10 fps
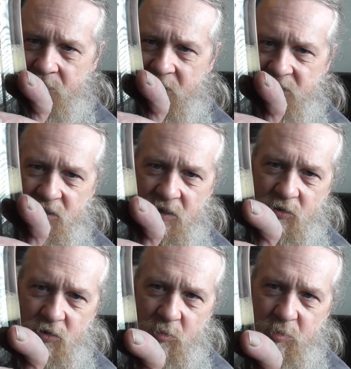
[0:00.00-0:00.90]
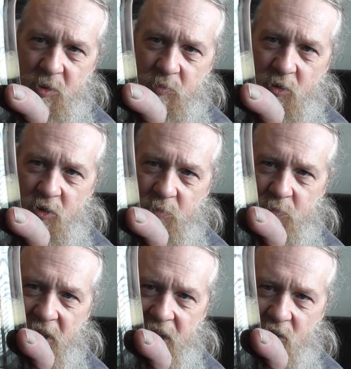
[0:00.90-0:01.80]
It's another
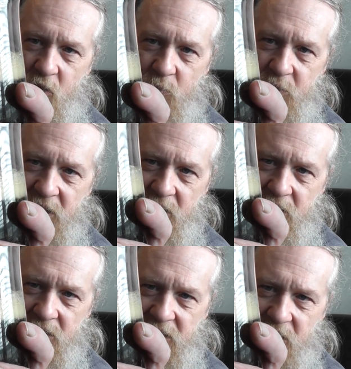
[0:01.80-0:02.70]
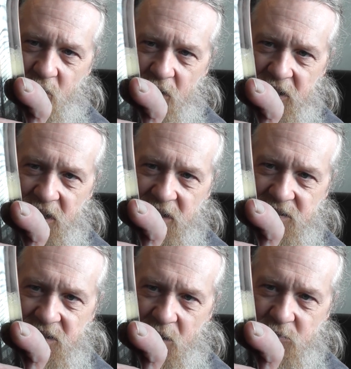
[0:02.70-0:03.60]
company. Get all the
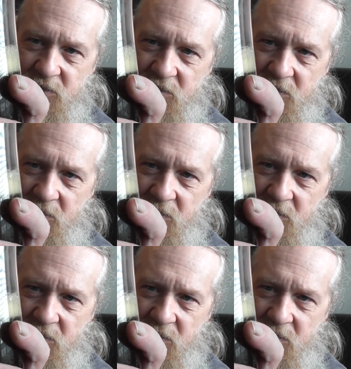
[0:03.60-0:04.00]
yeast out.